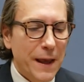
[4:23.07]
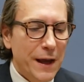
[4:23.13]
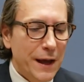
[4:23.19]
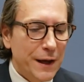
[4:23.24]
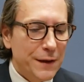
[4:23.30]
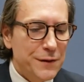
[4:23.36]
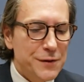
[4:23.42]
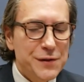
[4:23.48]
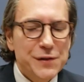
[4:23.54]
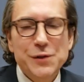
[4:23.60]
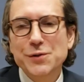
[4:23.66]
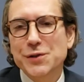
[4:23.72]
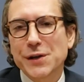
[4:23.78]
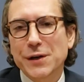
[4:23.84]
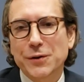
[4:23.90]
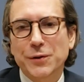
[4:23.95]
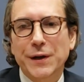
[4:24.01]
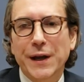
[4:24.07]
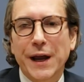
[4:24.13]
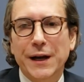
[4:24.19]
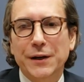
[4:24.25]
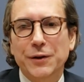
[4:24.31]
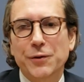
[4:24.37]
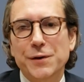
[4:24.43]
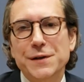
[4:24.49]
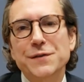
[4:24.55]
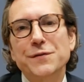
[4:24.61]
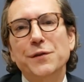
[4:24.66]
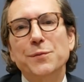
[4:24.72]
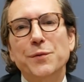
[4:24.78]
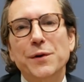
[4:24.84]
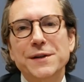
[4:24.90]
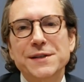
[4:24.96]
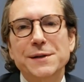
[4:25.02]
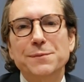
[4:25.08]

And there's 2 general categories for breast